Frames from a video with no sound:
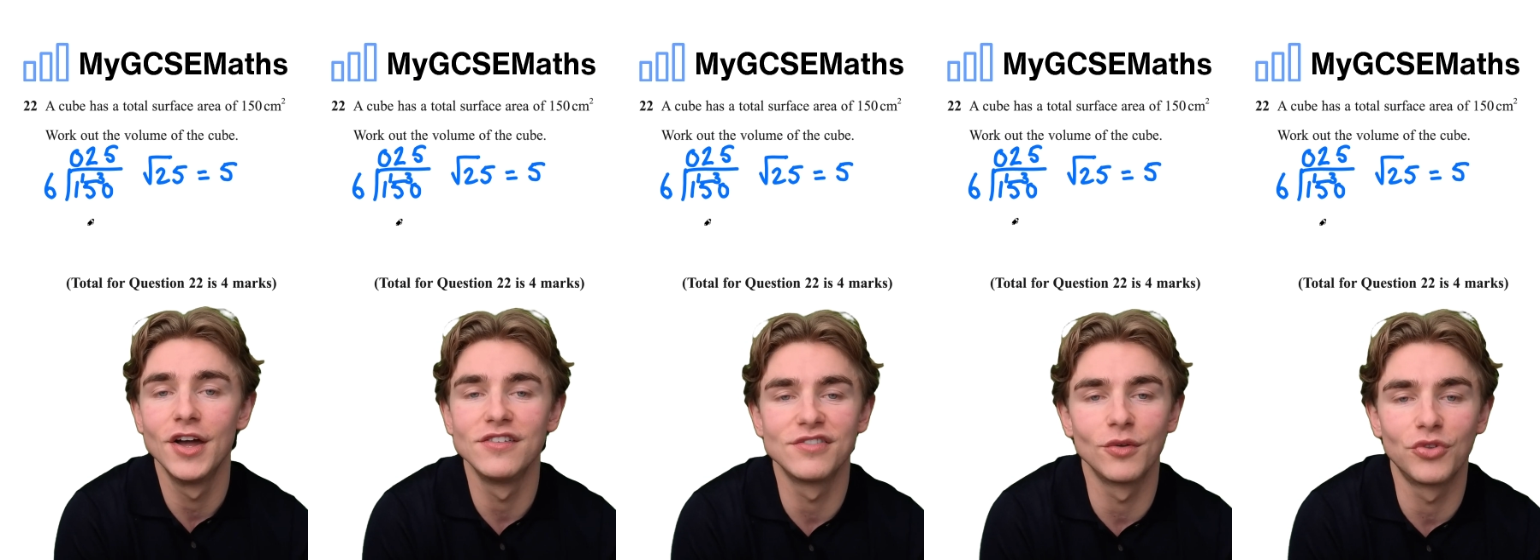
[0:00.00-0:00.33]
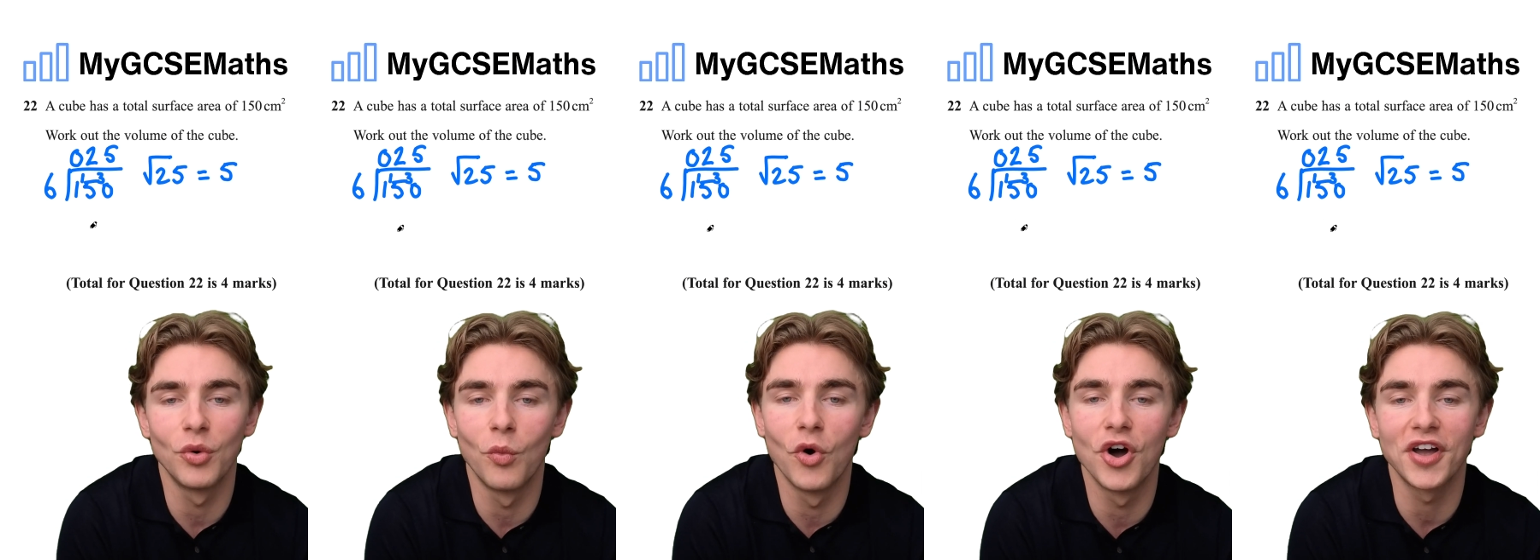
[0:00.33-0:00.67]
So
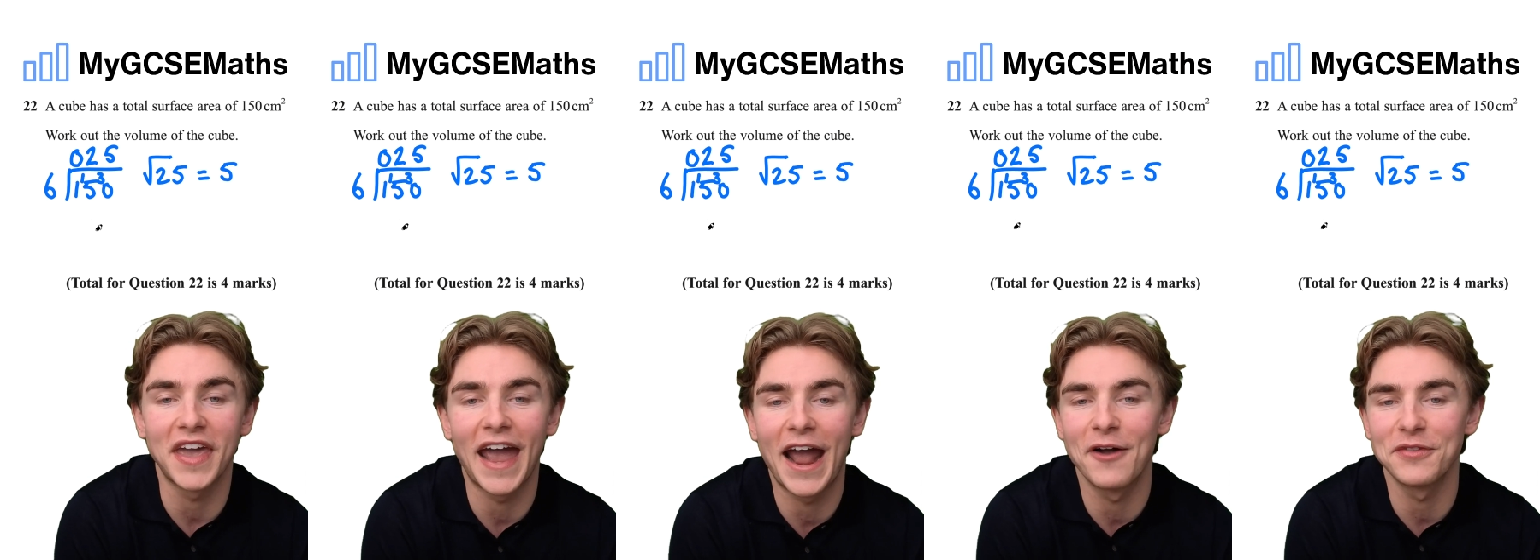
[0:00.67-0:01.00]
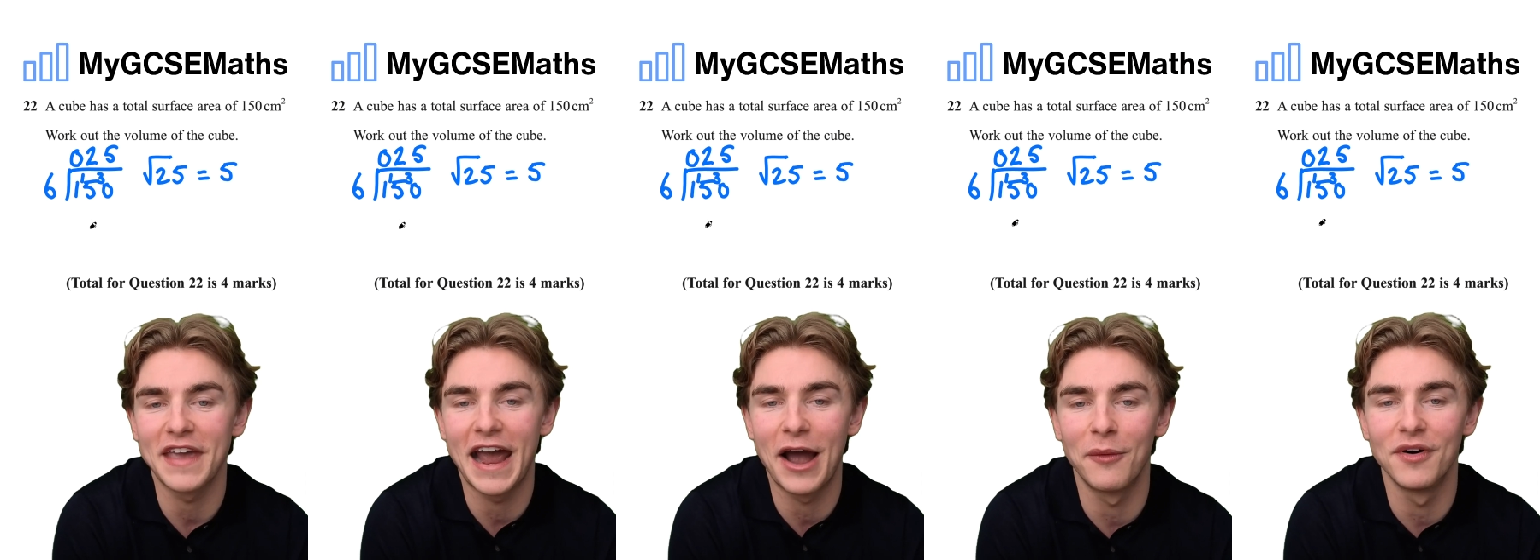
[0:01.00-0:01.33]
to work
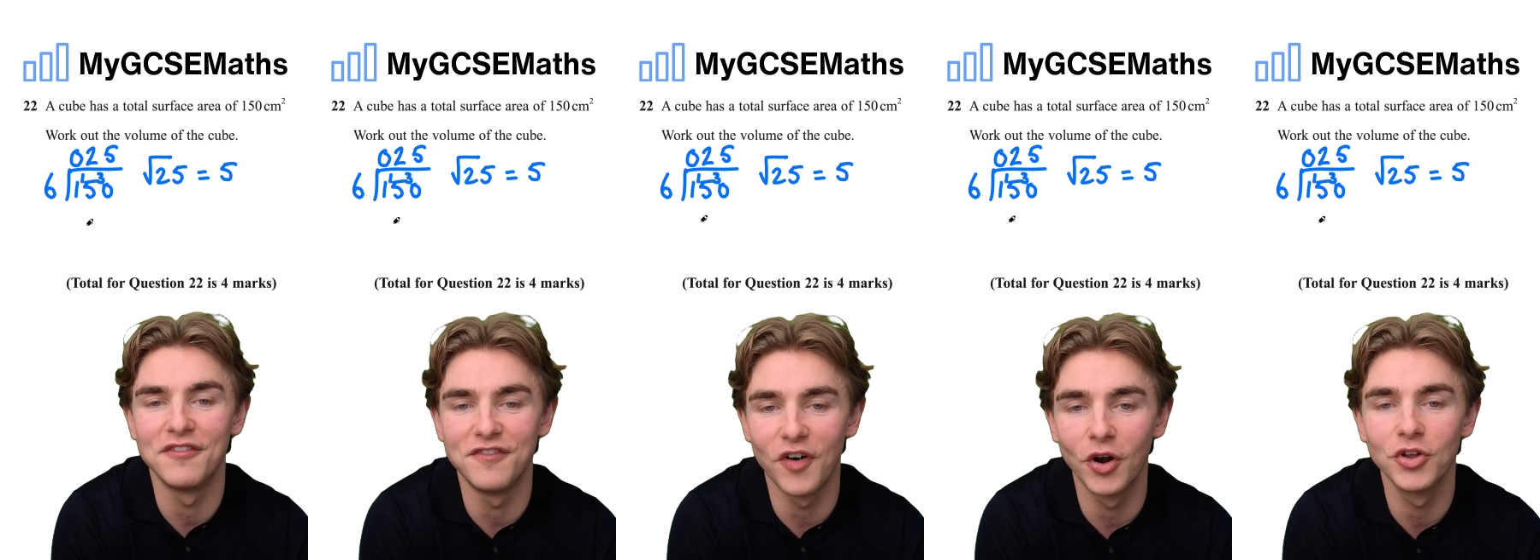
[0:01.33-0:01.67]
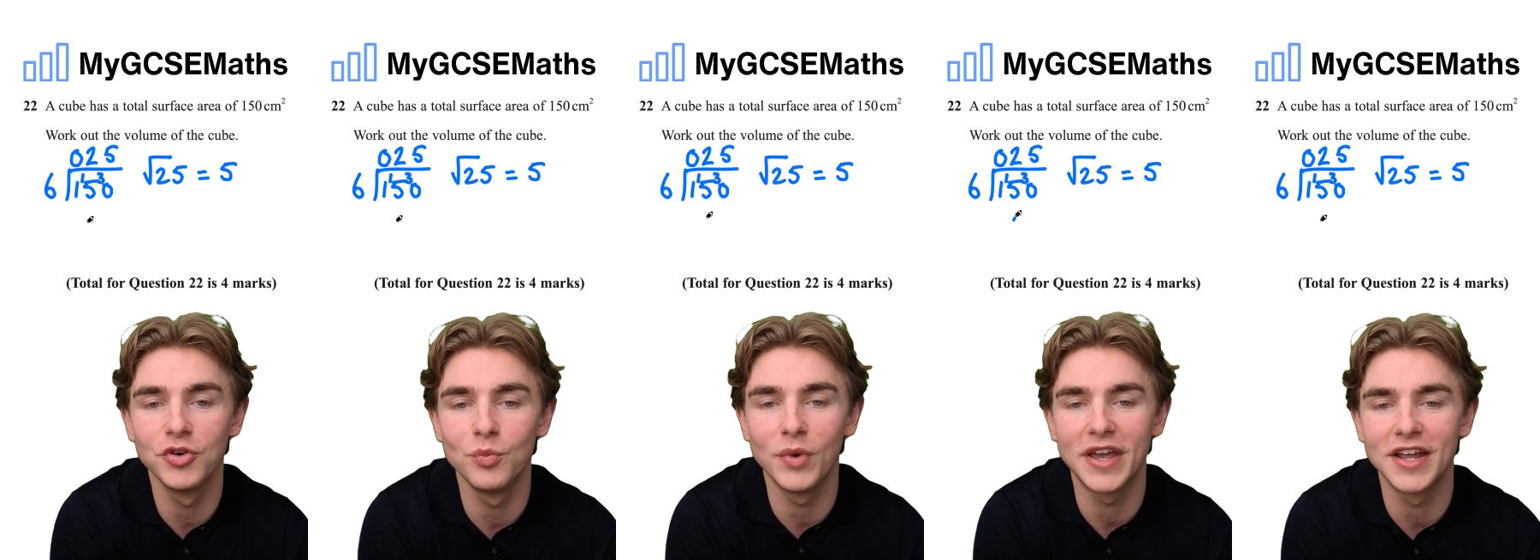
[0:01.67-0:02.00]
out our volume,